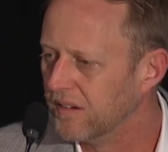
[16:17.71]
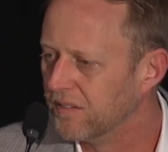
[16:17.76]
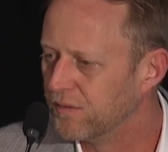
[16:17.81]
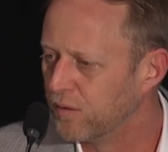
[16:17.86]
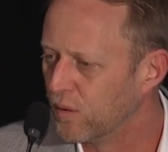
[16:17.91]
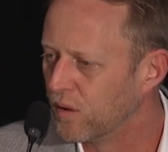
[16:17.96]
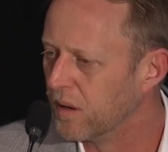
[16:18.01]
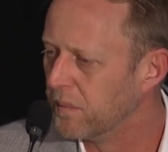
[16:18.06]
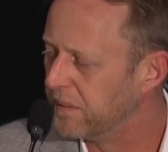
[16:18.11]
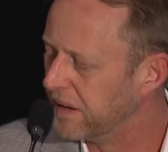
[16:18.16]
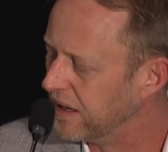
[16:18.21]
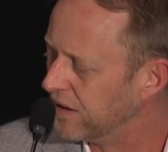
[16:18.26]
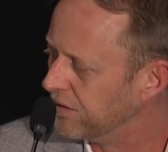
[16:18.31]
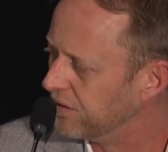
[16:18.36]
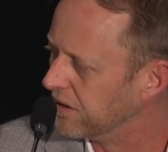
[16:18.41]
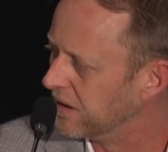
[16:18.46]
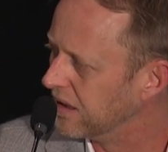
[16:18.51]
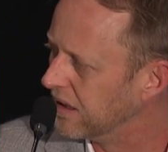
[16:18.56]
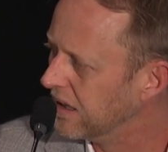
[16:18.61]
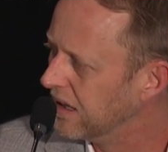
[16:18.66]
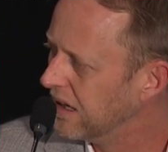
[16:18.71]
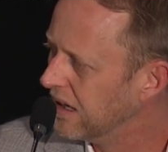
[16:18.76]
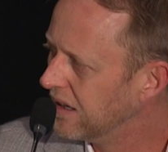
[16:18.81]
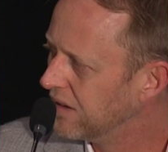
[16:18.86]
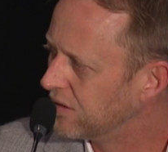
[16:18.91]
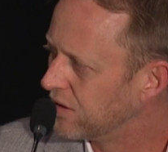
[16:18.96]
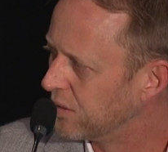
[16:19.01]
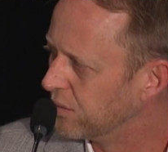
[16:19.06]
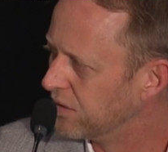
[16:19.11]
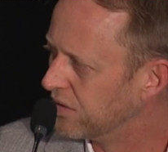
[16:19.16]
for a patient,
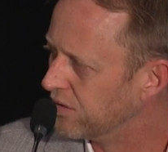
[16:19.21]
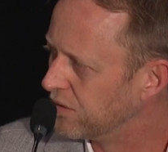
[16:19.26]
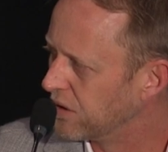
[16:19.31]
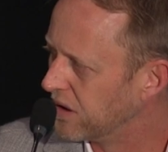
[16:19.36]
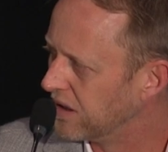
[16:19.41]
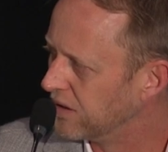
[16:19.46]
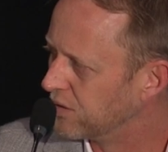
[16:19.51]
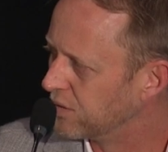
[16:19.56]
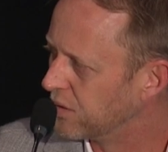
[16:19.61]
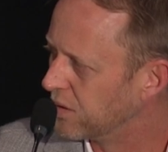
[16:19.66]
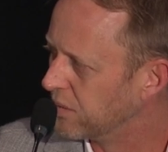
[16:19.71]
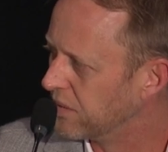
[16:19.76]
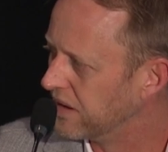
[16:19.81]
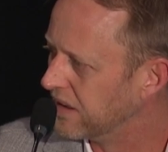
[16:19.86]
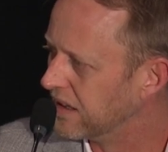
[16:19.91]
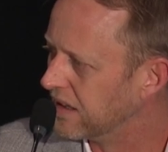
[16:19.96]
in terms of transforming